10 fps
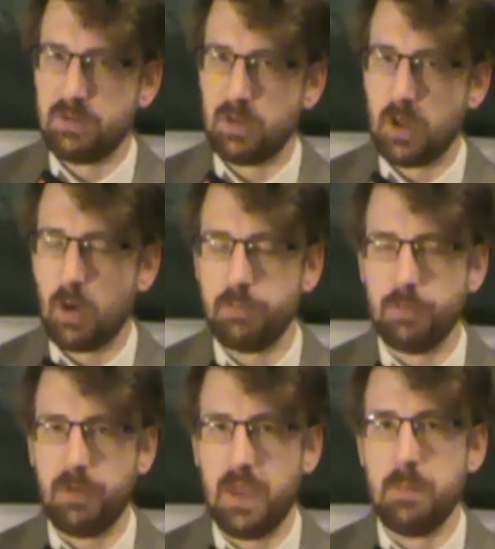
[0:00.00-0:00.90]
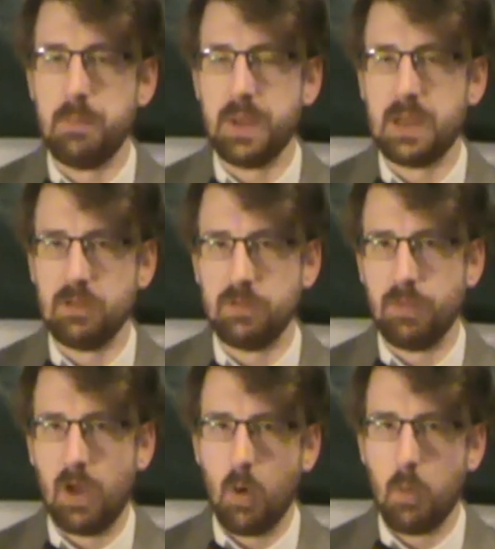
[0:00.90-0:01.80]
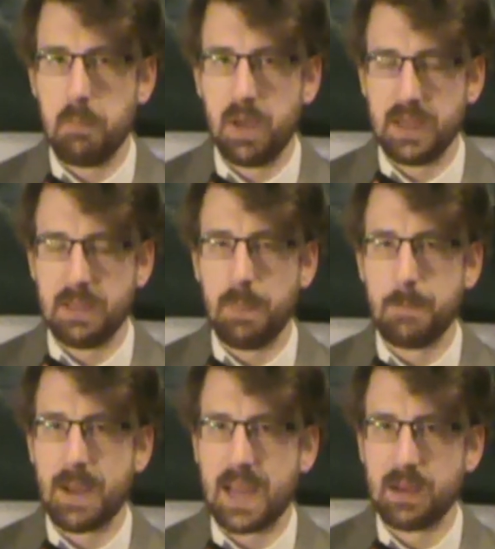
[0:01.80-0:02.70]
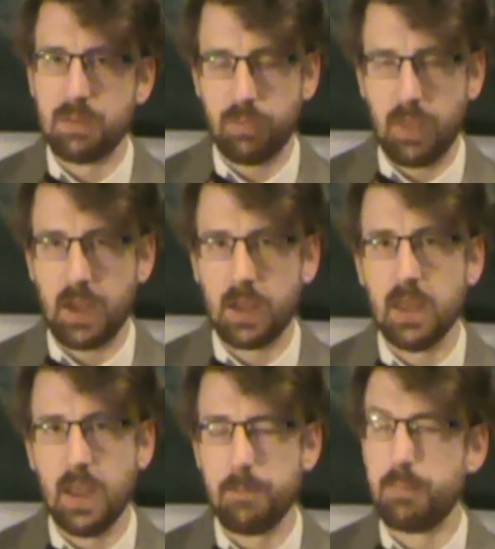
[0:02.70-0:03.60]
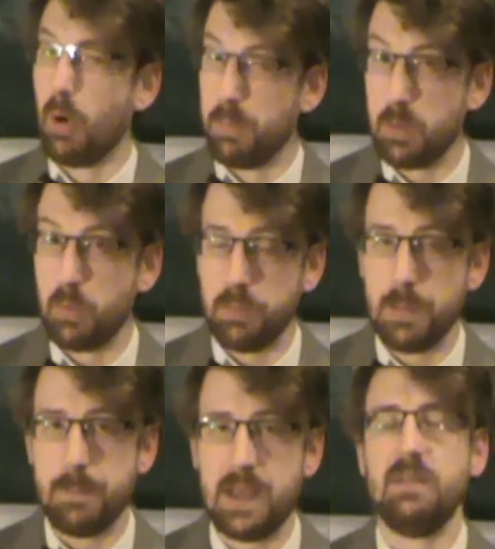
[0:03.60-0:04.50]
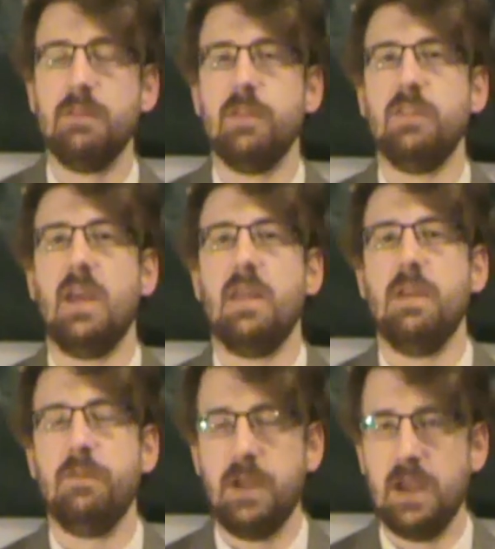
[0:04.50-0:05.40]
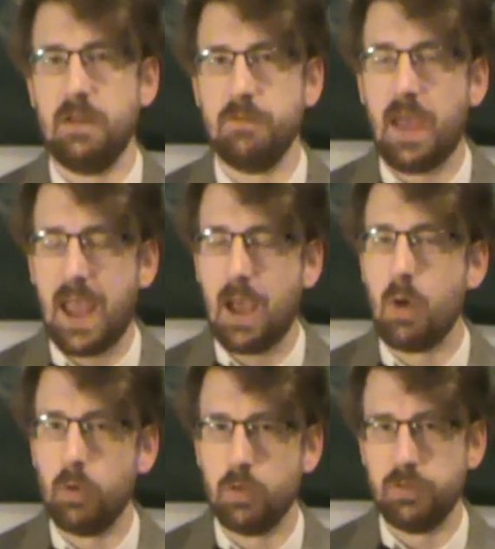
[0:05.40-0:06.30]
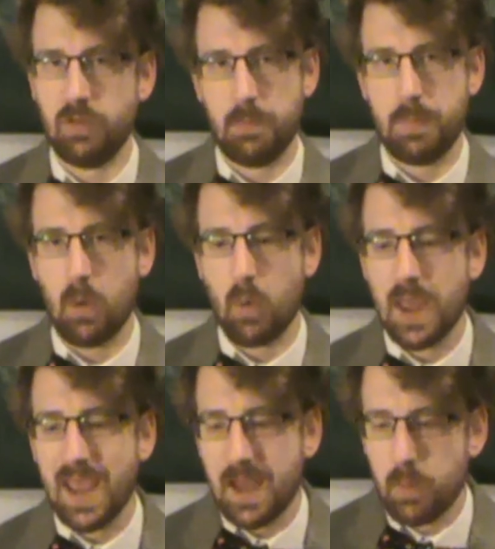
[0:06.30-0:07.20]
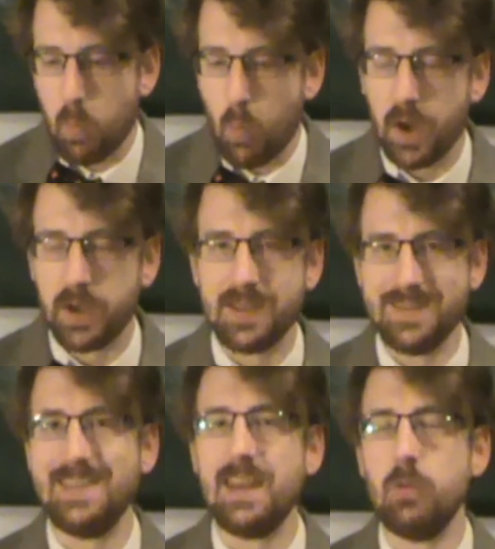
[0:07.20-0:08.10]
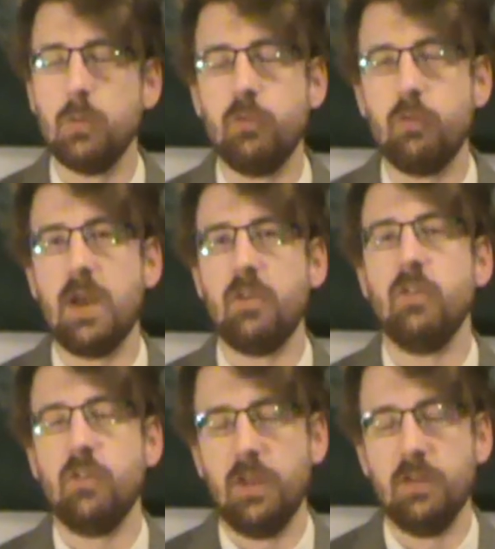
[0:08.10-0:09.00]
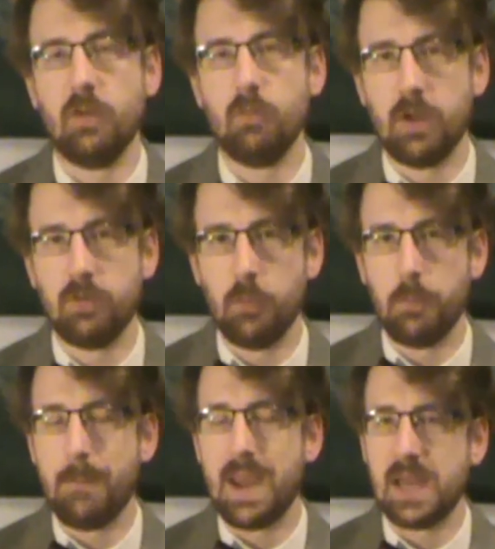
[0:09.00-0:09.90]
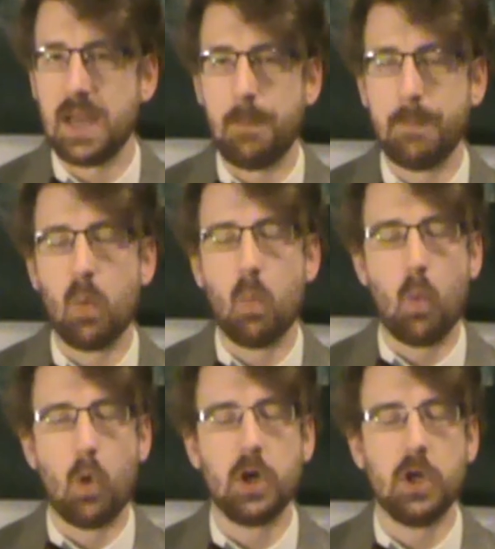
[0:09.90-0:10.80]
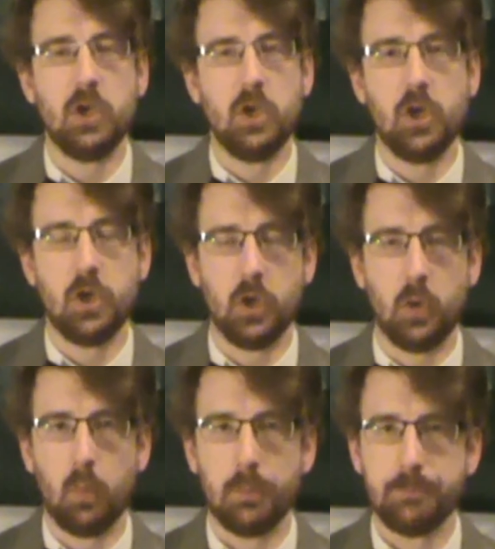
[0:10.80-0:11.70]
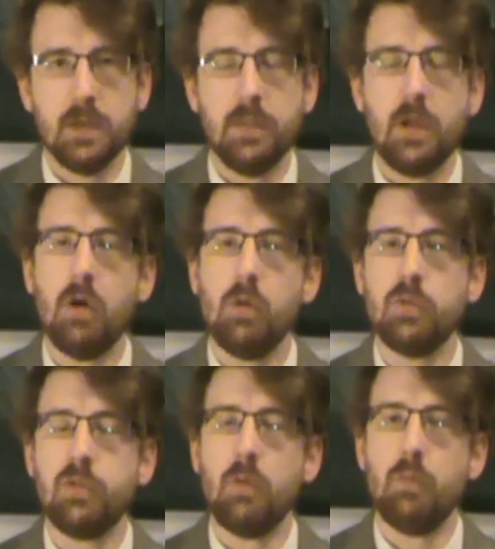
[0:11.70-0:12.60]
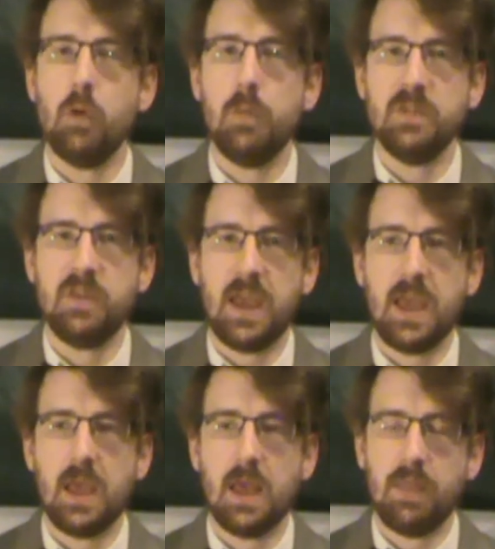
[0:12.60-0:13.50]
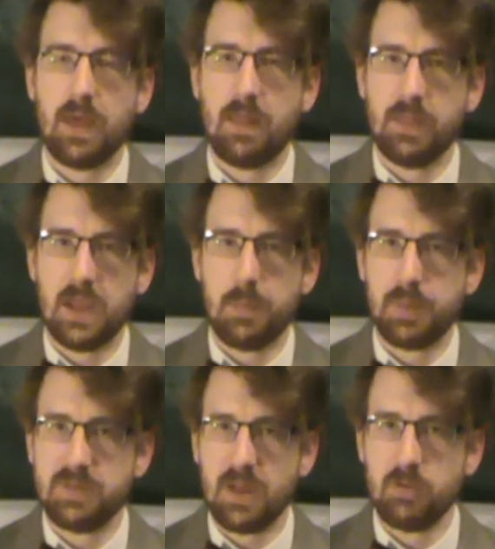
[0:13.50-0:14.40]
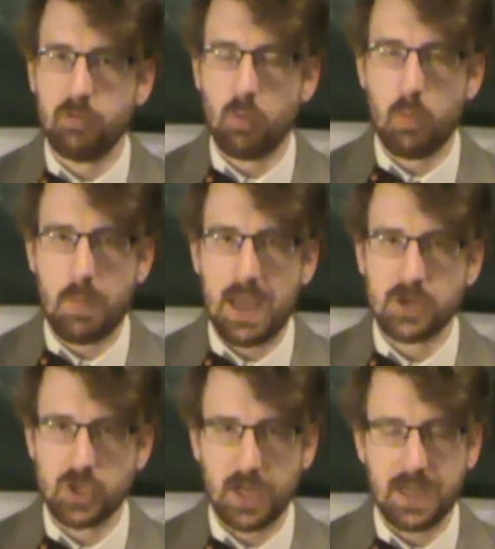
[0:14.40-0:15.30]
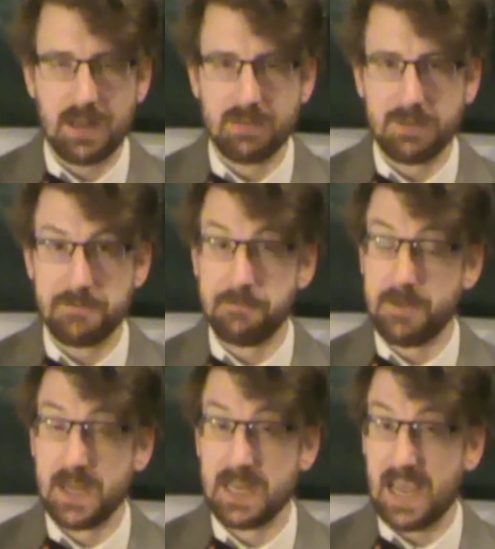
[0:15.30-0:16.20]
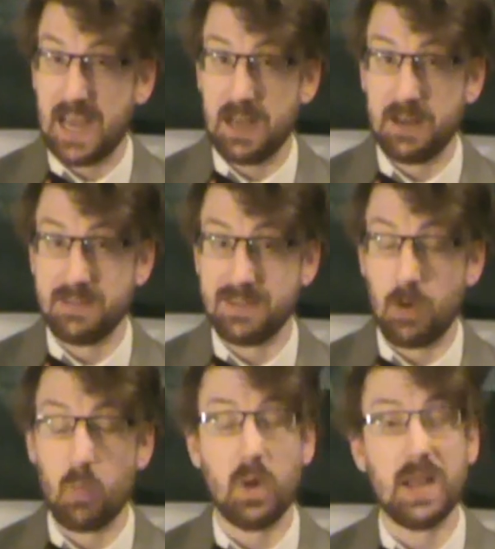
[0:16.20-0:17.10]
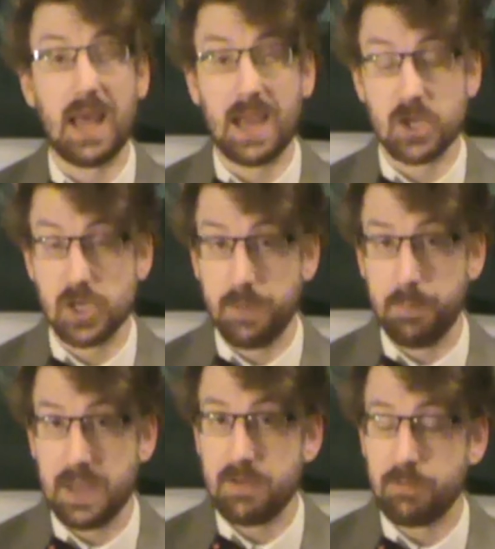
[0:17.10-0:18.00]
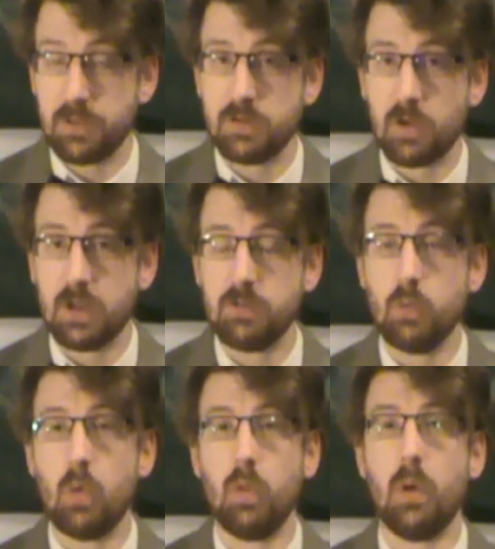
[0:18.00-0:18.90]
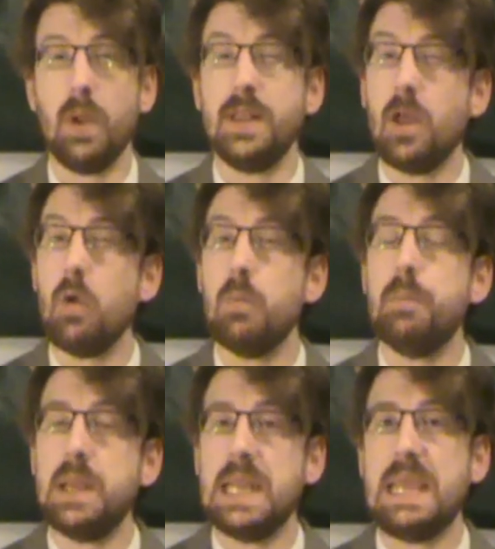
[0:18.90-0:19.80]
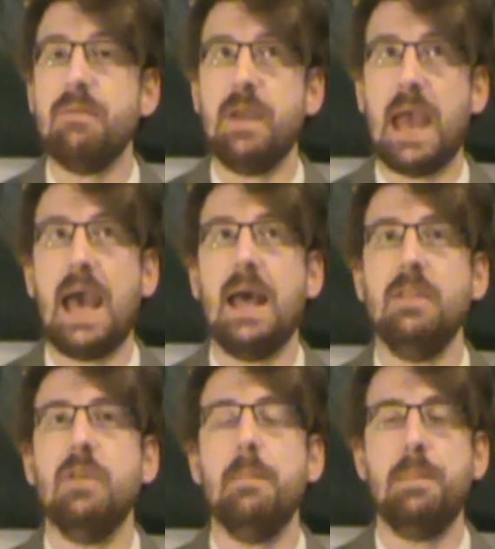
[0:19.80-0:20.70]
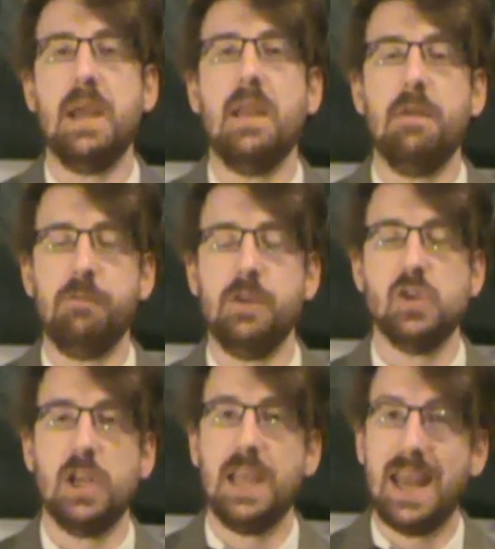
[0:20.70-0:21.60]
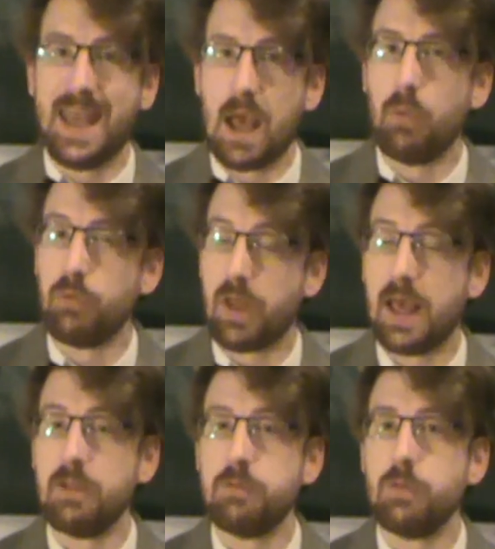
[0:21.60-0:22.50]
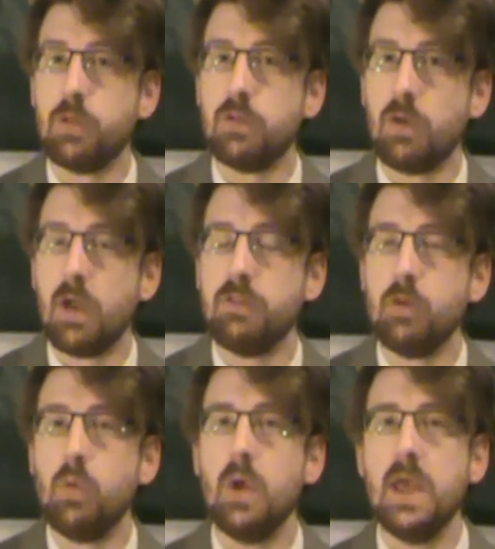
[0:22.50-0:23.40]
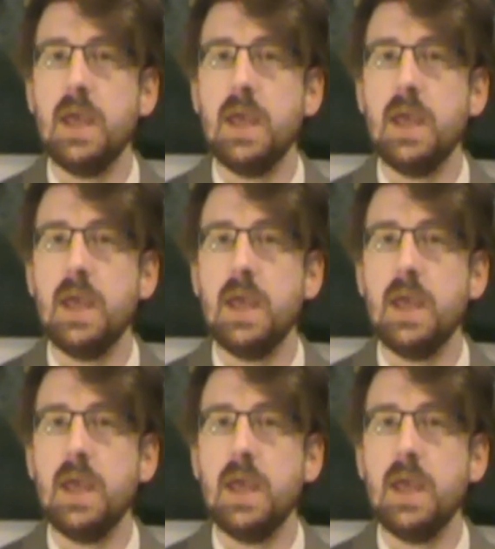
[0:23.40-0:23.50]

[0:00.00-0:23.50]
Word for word: took it off of him because of the whole Money in the Bank thing probably would have been better for Seth if he'd have held on to the belt in one continuous stretch since WrestleMania, but what can you do? There are also rumours here that the potential match against The Fiend at Hell in a Cell will actually be for the title, although I don't believe it has been officially announced as for the title.